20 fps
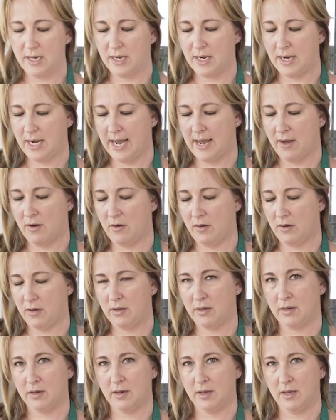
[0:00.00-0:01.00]
Now,
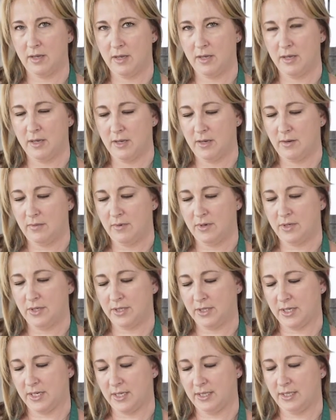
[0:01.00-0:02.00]
we're
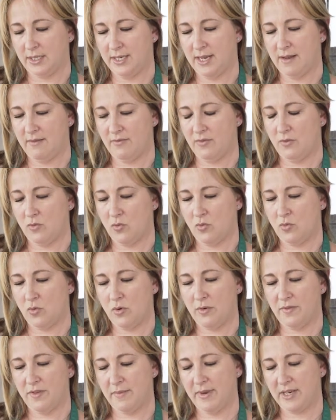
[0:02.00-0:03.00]
just going to sieve
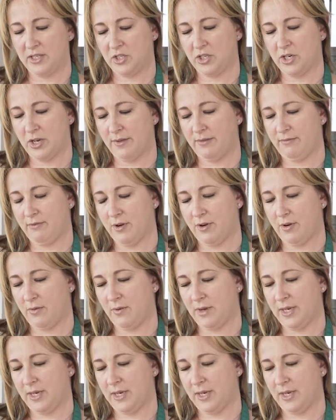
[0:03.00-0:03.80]
all of the mixture through